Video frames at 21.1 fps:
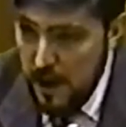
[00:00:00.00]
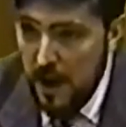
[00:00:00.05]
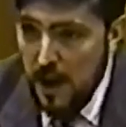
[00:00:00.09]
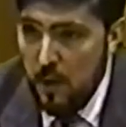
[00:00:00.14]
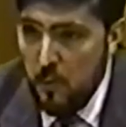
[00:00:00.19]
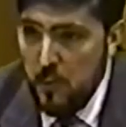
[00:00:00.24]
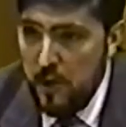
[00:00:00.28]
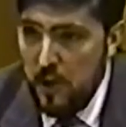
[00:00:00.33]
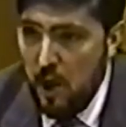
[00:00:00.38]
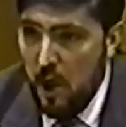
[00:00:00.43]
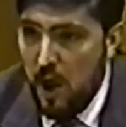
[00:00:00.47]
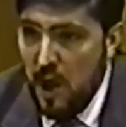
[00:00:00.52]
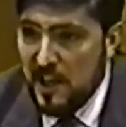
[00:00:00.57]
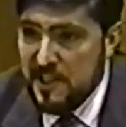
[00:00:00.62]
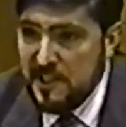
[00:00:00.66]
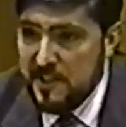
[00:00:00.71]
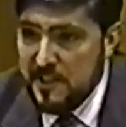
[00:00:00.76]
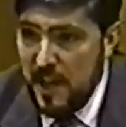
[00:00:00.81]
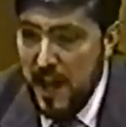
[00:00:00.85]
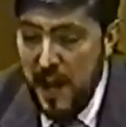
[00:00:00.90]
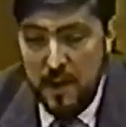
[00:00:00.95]
Uh, we
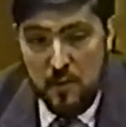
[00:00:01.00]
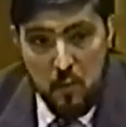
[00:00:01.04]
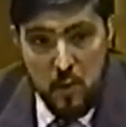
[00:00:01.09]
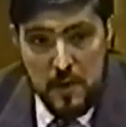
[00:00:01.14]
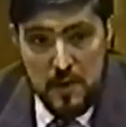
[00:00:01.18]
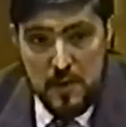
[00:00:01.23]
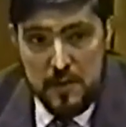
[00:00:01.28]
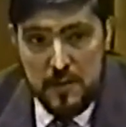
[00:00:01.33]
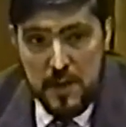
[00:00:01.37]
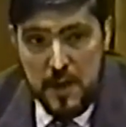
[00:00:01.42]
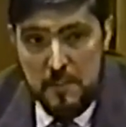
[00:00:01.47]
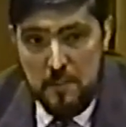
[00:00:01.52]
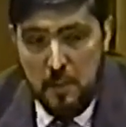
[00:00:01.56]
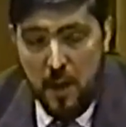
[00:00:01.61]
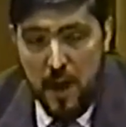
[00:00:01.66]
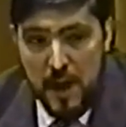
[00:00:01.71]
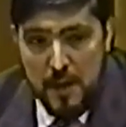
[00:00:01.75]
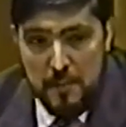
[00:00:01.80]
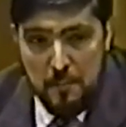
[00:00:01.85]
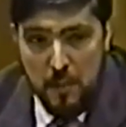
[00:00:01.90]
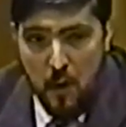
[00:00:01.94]
lost that one. They
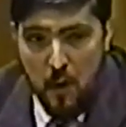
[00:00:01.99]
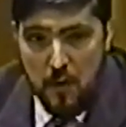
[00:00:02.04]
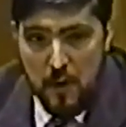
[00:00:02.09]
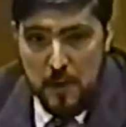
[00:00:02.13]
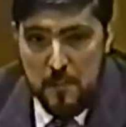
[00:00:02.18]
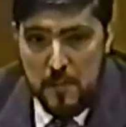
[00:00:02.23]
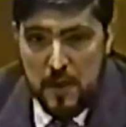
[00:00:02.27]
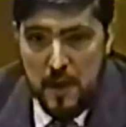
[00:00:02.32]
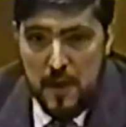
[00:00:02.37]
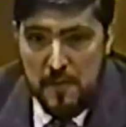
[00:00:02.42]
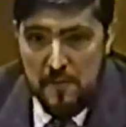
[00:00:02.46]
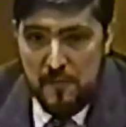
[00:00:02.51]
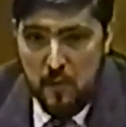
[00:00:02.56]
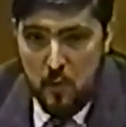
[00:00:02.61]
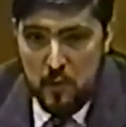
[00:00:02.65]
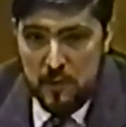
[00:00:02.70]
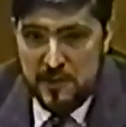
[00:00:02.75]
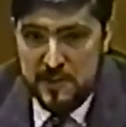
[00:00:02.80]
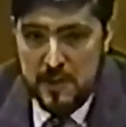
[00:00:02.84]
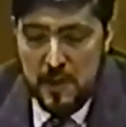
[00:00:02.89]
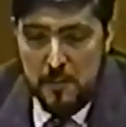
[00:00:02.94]
blackballed him and they
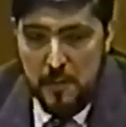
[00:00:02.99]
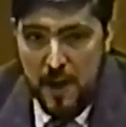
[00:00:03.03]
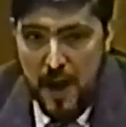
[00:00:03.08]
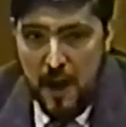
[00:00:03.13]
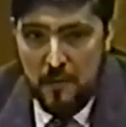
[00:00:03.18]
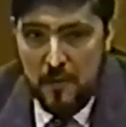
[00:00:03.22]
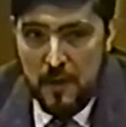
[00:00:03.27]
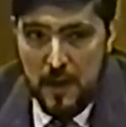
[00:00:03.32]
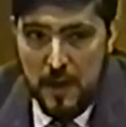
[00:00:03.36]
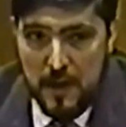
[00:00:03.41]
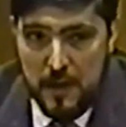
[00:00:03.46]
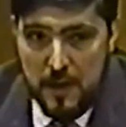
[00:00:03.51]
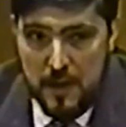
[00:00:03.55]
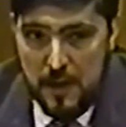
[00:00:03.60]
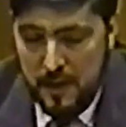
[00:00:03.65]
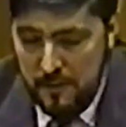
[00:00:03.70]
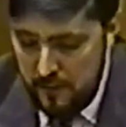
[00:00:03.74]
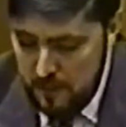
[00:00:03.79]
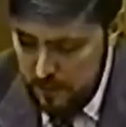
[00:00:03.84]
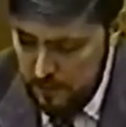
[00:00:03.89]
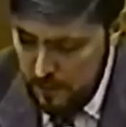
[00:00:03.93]
forced him out, and he
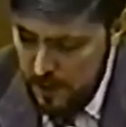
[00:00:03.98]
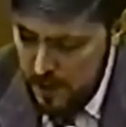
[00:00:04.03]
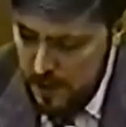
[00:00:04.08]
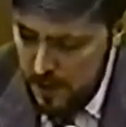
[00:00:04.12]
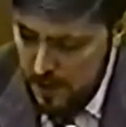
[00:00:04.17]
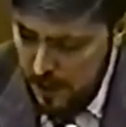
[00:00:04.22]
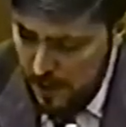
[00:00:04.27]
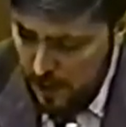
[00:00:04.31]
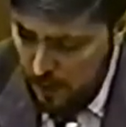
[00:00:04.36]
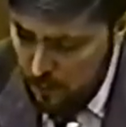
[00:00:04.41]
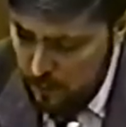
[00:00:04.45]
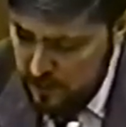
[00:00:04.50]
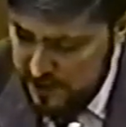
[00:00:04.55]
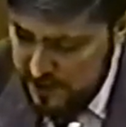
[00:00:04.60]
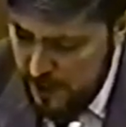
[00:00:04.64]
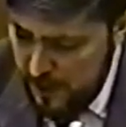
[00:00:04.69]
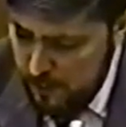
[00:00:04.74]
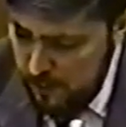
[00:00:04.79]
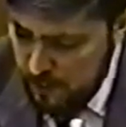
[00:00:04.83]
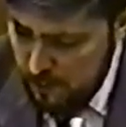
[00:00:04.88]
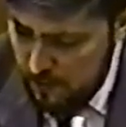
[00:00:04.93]
never uh,
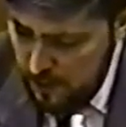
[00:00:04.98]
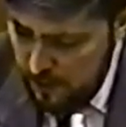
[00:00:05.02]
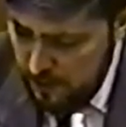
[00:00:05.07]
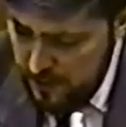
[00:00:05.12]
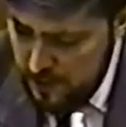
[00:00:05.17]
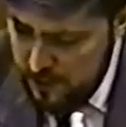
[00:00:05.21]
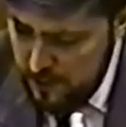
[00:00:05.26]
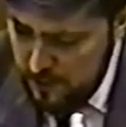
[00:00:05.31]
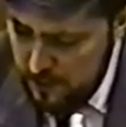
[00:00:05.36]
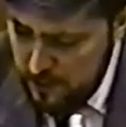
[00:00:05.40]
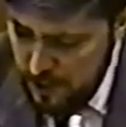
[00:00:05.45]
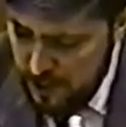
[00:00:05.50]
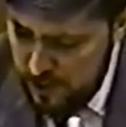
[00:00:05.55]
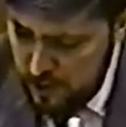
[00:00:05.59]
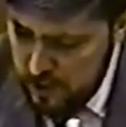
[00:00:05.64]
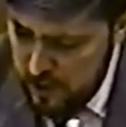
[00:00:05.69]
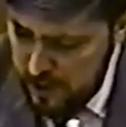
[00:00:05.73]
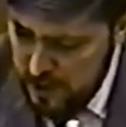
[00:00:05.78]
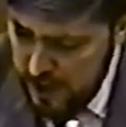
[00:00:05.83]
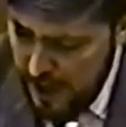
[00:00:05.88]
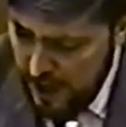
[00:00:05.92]
was able really to
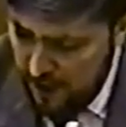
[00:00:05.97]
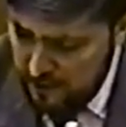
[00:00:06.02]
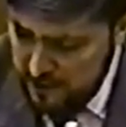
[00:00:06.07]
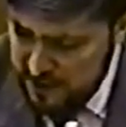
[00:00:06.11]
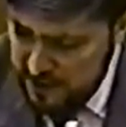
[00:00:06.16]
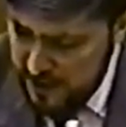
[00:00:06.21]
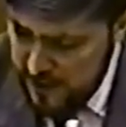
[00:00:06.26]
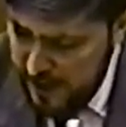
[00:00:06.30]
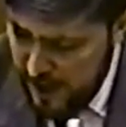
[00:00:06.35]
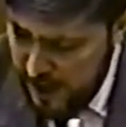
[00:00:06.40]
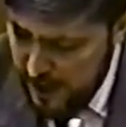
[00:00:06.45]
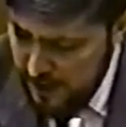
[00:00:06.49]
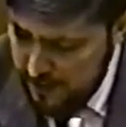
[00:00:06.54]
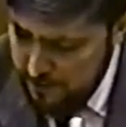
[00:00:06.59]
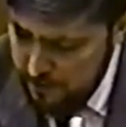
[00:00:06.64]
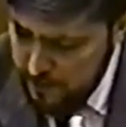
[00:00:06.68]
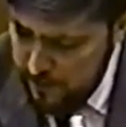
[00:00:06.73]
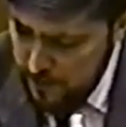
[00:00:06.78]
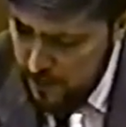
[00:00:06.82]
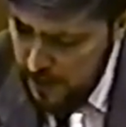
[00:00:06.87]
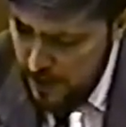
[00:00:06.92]
teach in Dallas again.
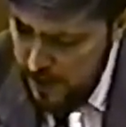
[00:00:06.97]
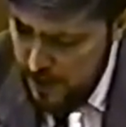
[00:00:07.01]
